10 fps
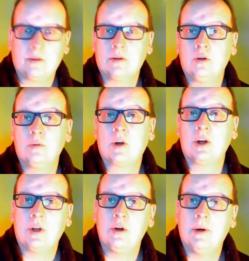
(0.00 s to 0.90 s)
Guillem
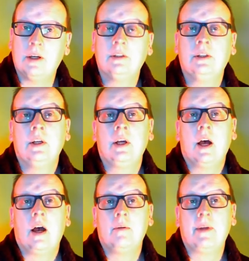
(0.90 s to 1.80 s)
Córdoba,
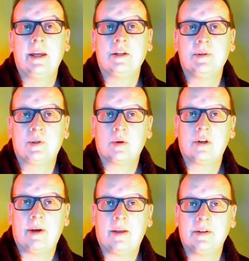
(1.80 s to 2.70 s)
um, he's been
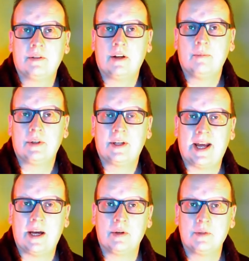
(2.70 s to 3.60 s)
talking about the development and
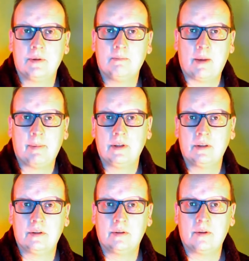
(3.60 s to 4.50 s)
how he's been
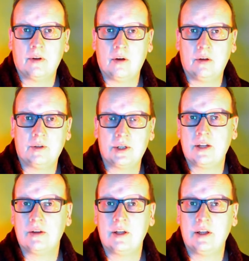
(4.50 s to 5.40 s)
mapping the
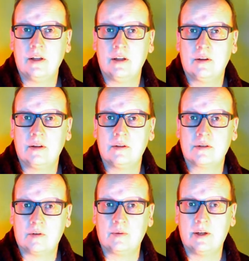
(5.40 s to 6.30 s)
Holochain, the, the
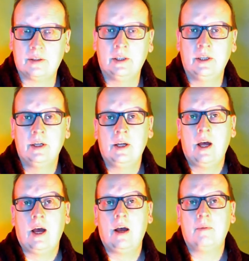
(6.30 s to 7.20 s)
software.
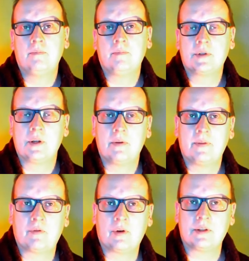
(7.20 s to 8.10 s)
Um, so
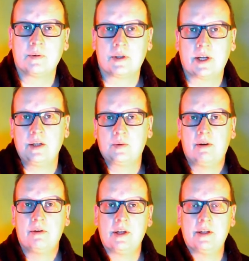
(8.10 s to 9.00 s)
they've got it to a stage
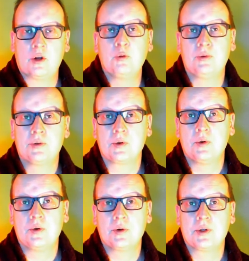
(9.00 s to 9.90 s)
where it's, it's open
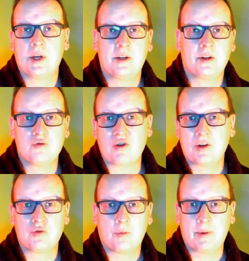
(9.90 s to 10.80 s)
source and you can
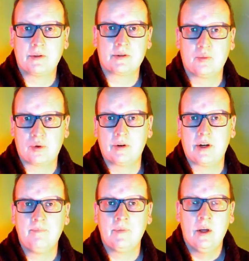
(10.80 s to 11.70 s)
drag and drop into the
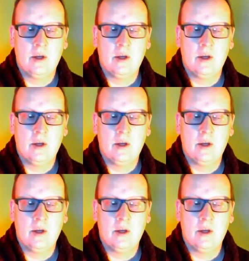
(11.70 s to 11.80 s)
program.